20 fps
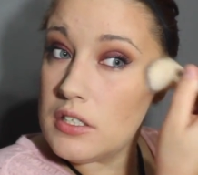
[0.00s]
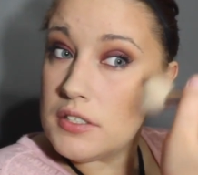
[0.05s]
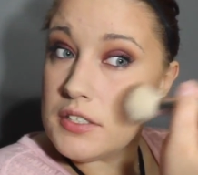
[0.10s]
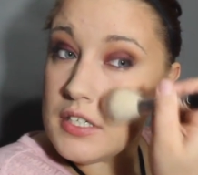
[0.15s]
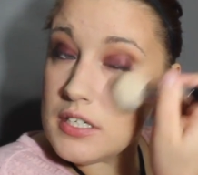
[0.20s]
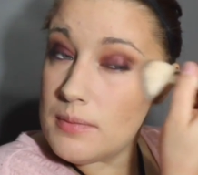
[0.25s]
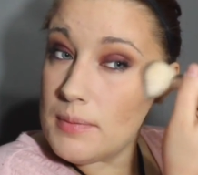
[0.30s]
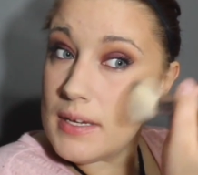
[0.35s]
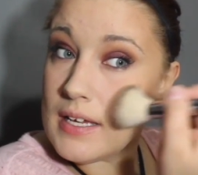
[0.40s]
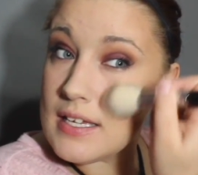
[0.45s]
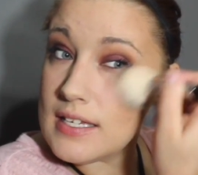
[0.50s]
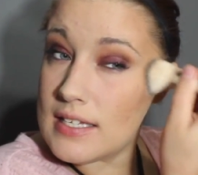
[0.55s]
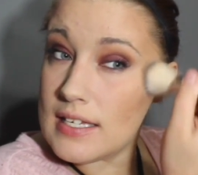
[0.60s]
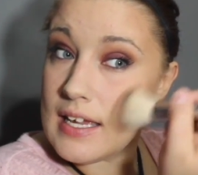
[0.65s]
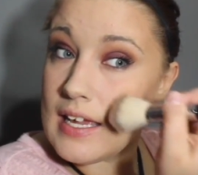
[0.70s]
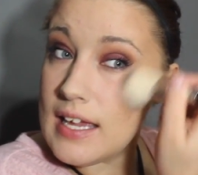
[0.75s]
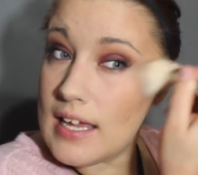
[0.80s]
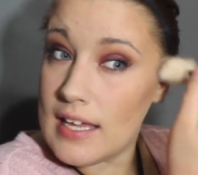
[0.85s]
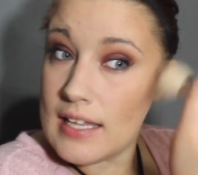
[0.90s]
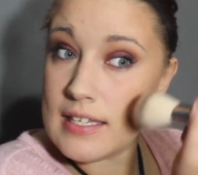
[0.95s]
just because
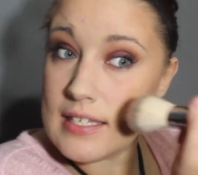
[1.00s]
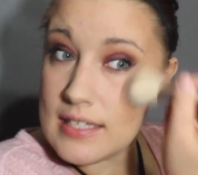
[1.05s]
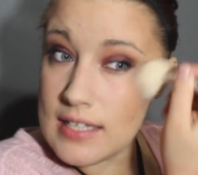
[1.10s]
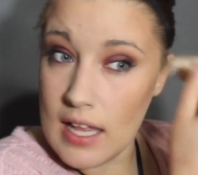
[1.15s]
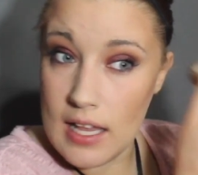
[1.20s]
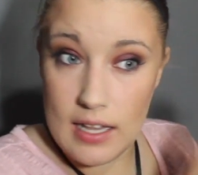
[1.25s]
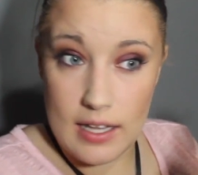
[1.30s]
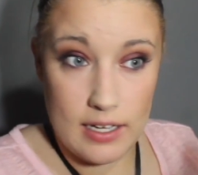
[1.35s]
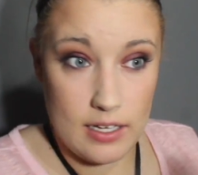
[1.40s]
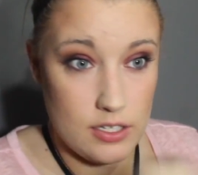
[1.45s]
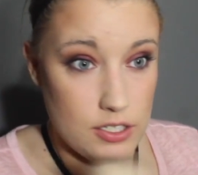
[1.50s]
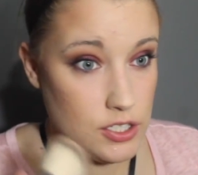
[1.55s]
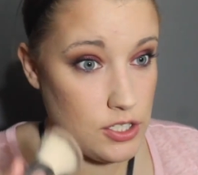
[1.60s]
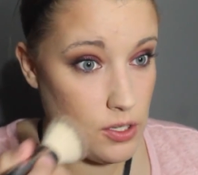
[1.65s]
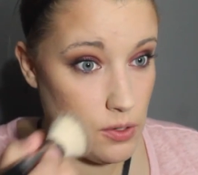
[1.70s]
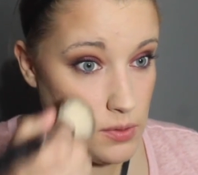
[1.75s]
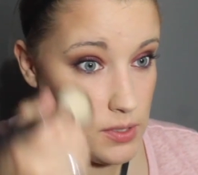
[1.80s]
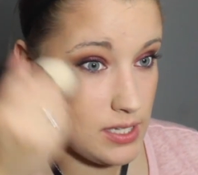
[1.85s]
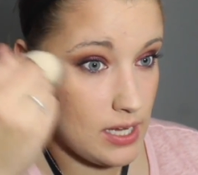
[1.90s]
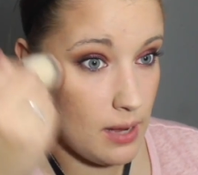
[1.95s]
it's not like a
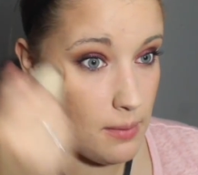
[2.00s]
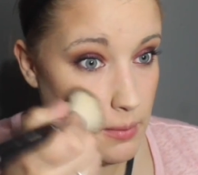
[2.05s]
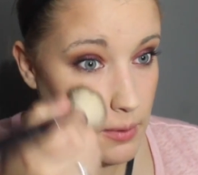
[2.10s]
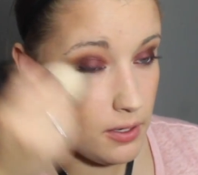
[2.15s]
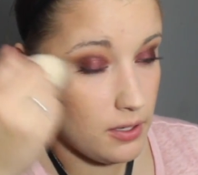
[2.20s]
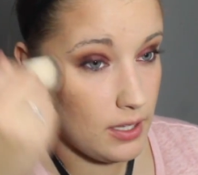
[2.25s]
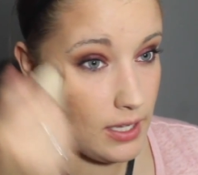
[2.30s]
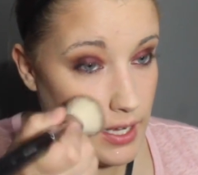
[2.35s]
showstopper.